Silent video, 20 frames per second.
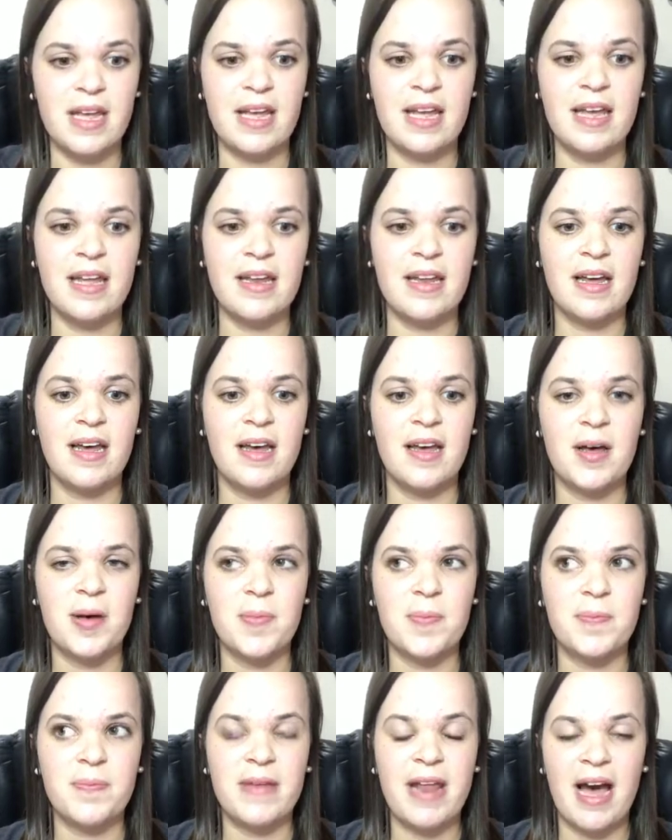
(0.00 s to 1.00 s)
And
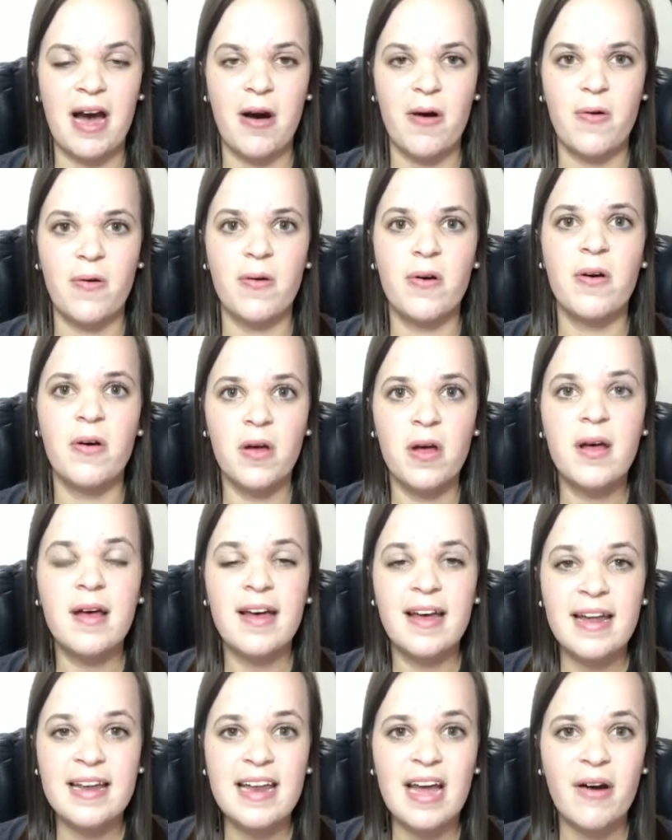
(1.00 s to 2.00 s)
now
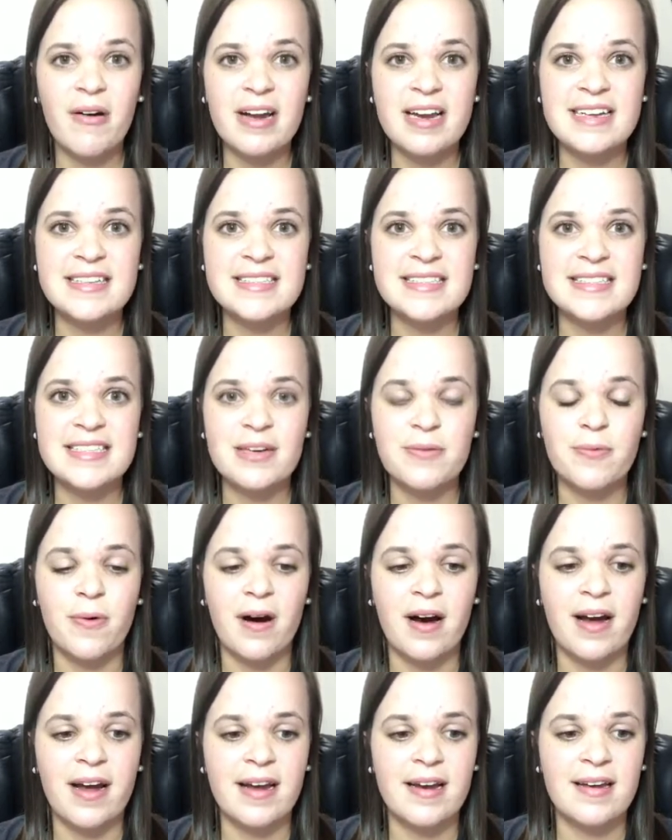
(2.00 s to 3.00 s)
I can see
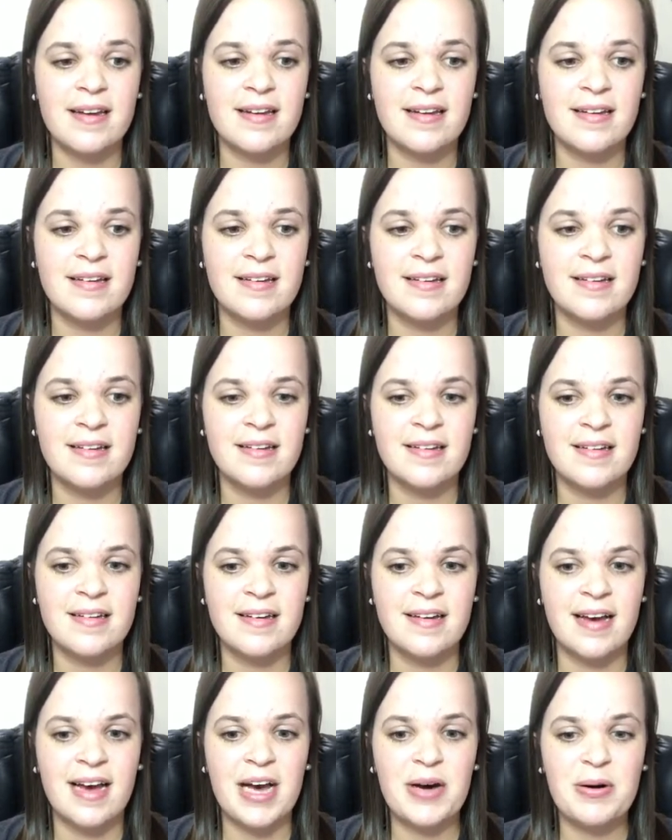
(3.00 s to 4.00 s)
why.
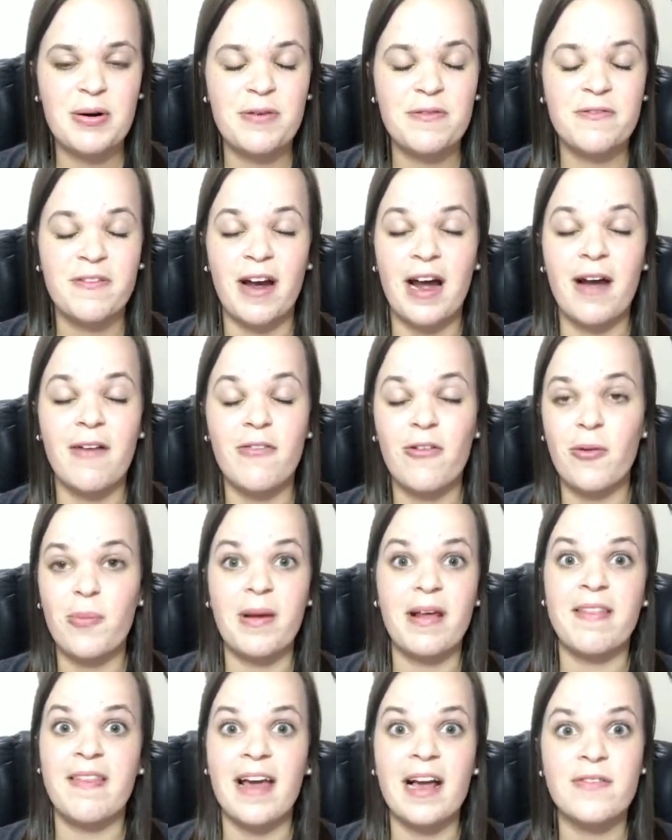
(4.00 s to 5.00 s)
I will forever
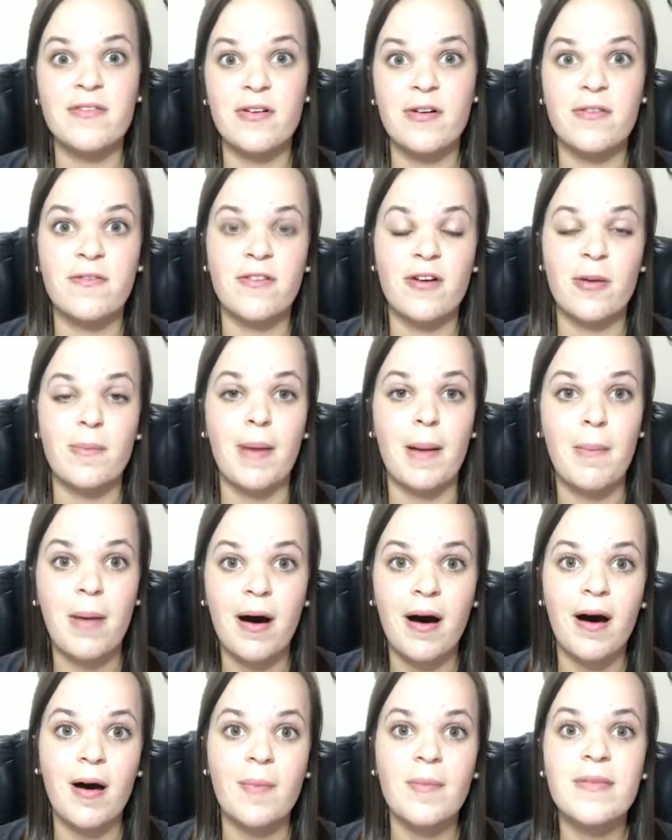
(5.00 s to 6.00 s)
be thankful for my
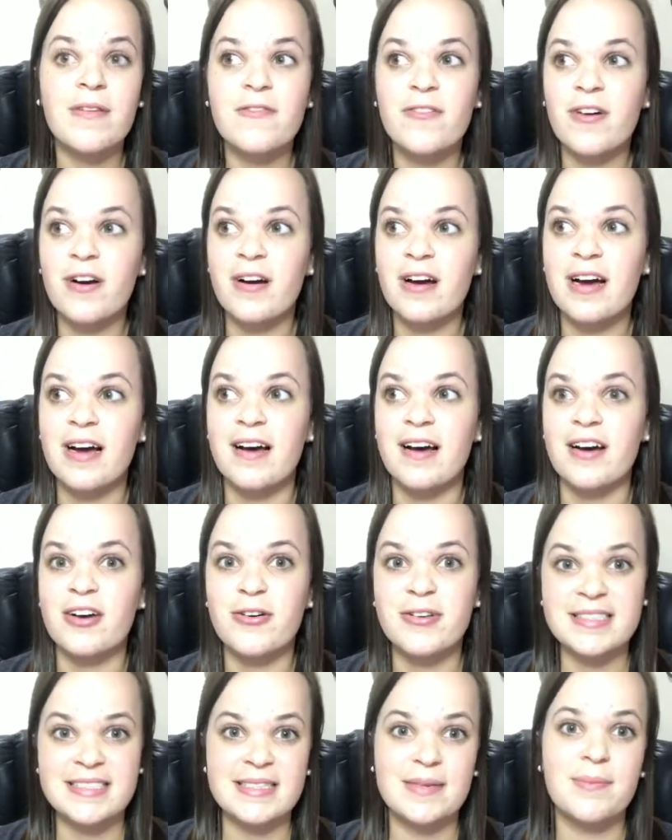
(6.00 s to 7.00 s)
mom, for
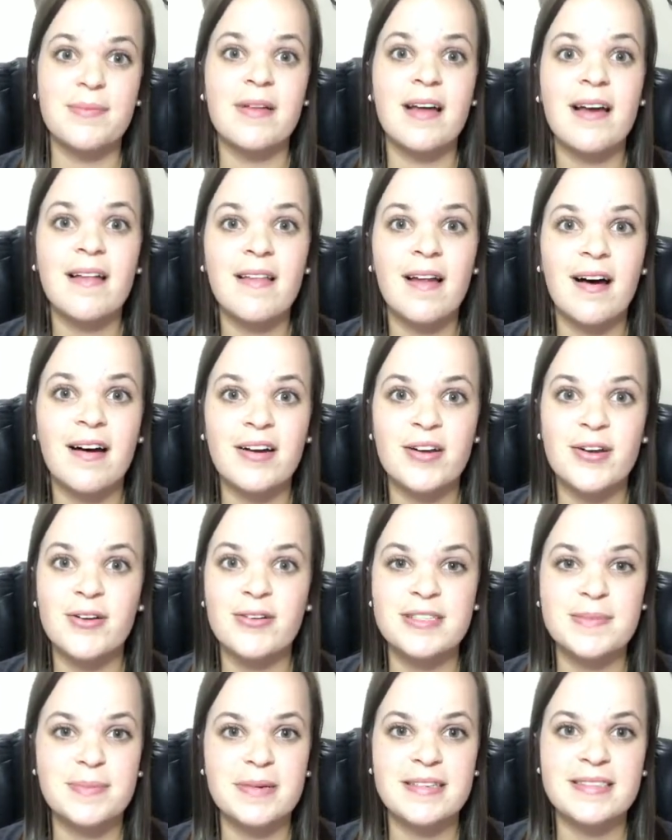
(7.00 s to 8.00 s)
Kristen Blaylock, who
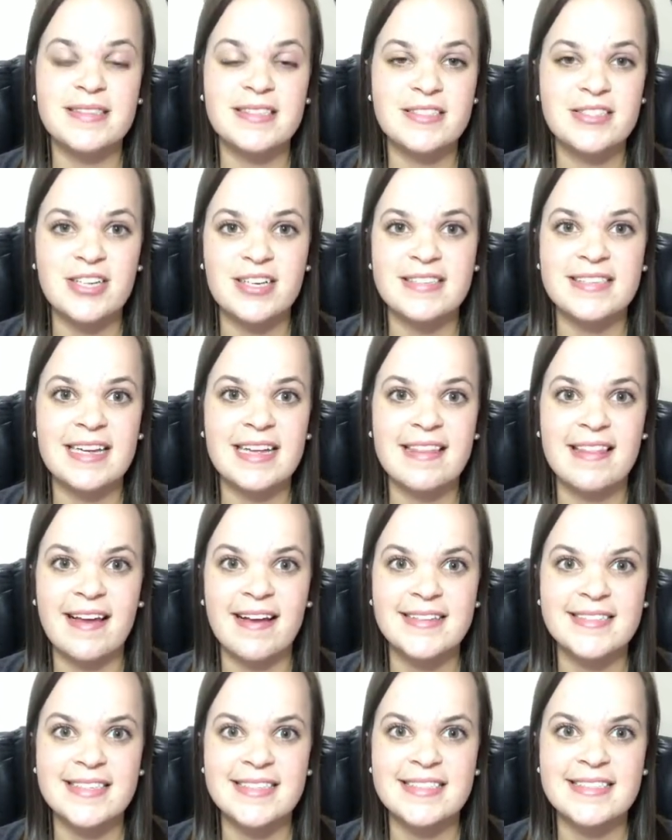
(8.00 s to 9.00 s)
has been suggesting
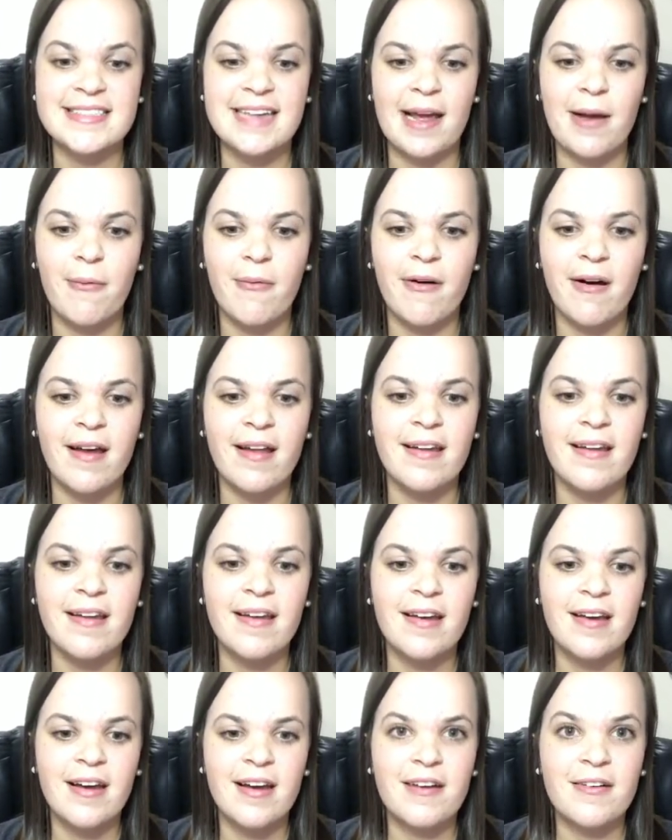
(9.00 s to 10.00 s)
things since day one.
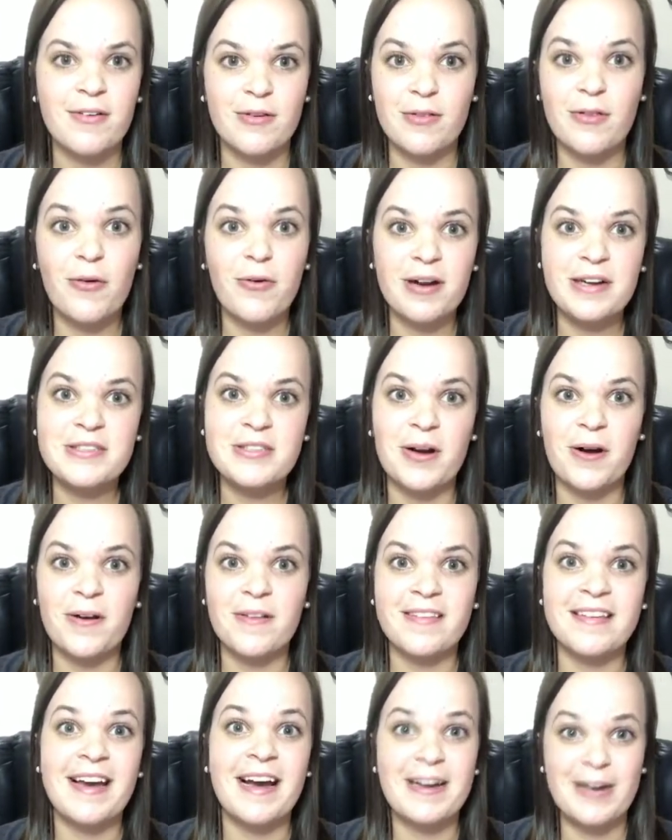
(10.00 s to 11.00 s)
Her Lori
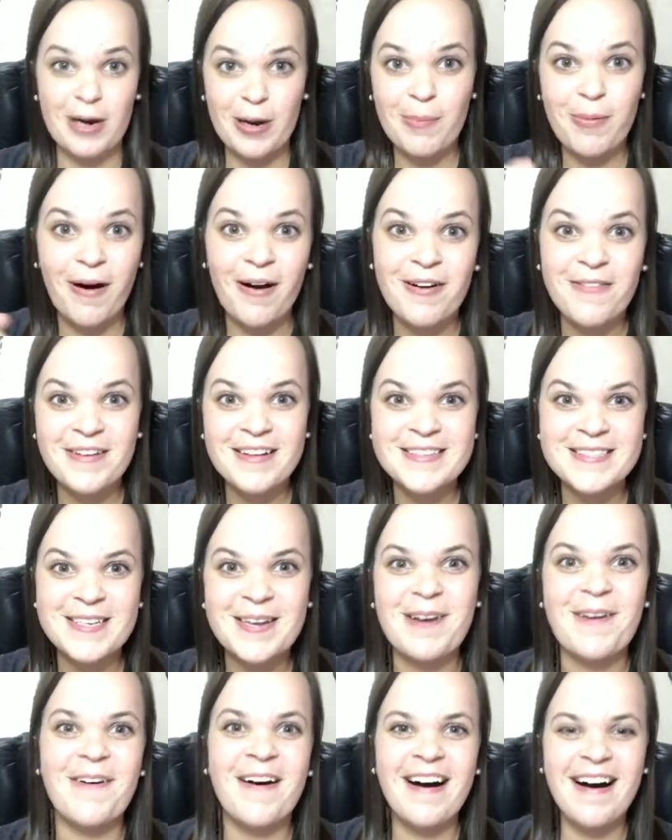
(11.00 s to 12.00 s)
Dirth, yeah, you're a part of it
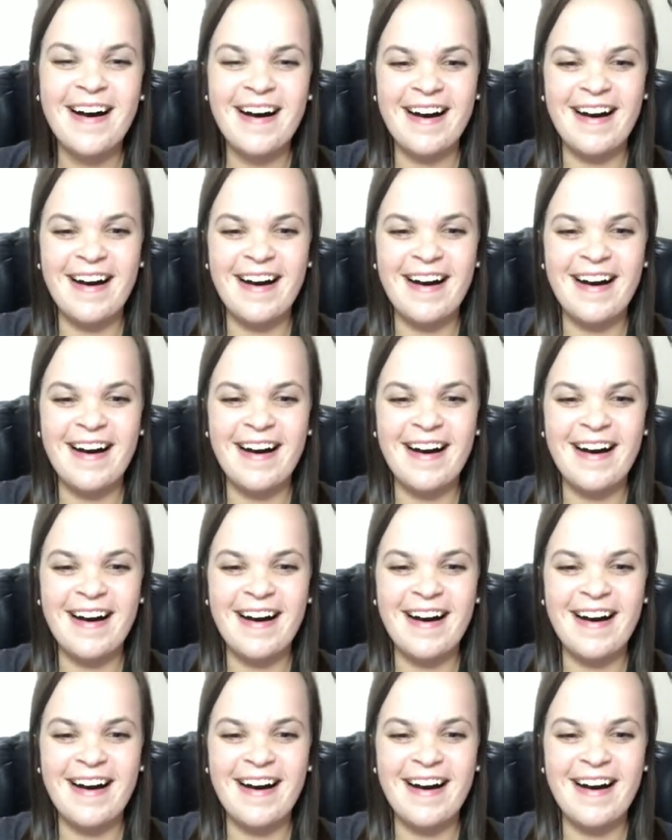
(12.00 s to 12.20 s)
too.